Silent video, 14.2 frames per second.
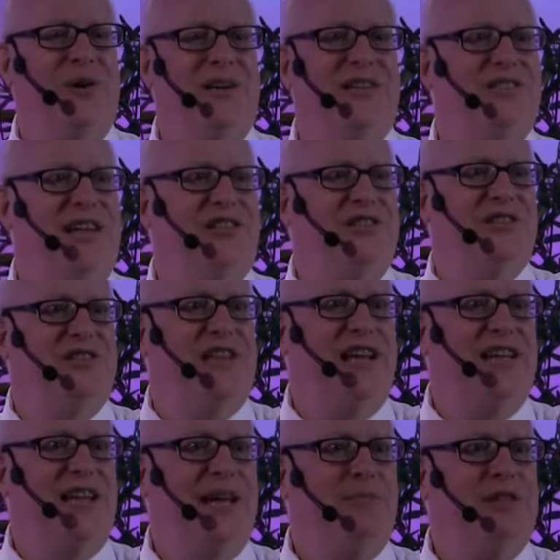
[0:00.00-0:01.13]
the
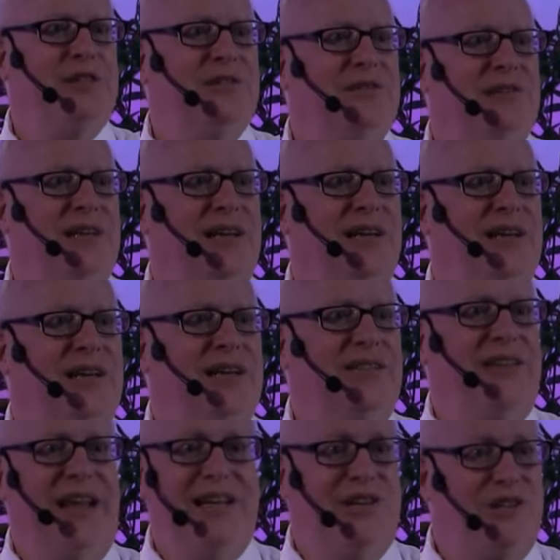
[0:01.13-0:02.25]
organizations they claim to.
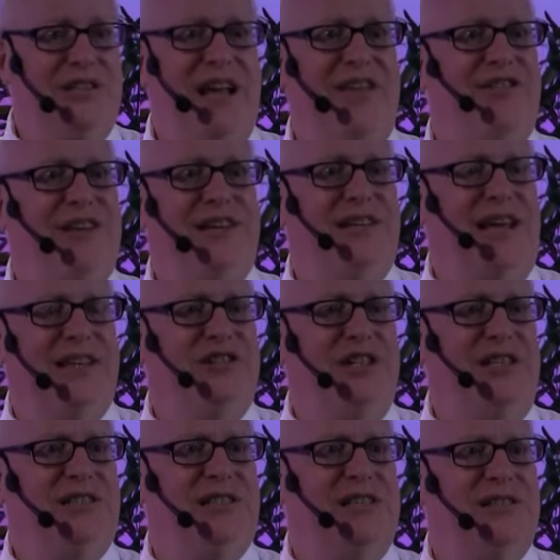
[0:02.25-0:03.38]
They look nothing
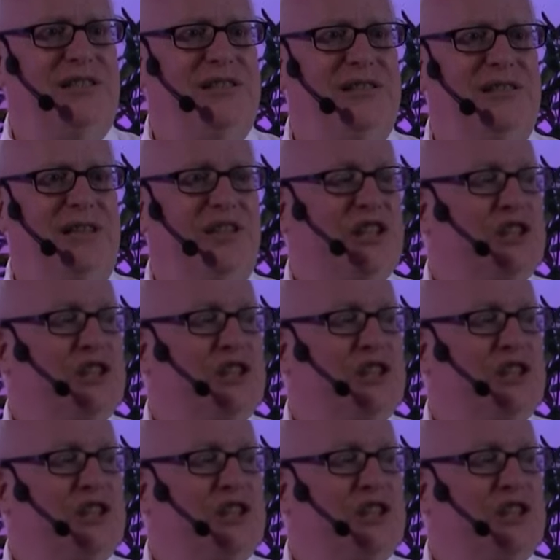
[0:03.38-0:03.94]
like Jesus